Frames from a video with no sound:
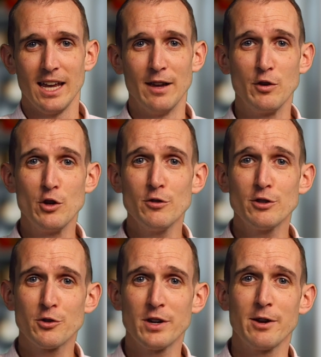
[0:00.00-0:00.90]
If you
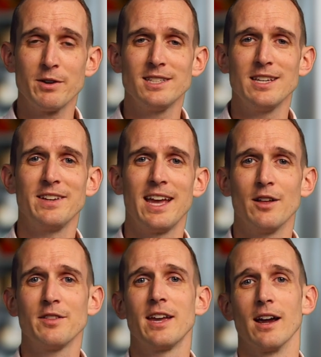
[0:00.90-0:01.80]
treat receiving
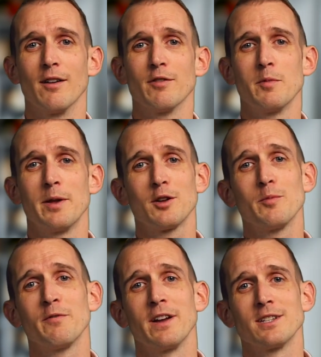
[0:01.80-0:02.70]
healthcare from a medical
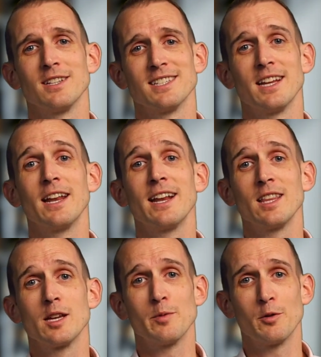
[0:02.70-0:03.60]
professional as an
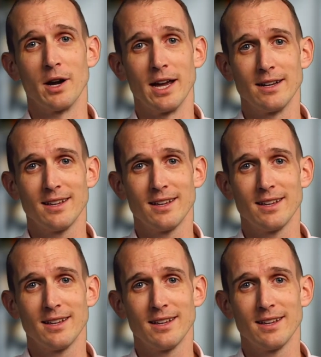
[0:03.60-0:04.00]
unalienable right,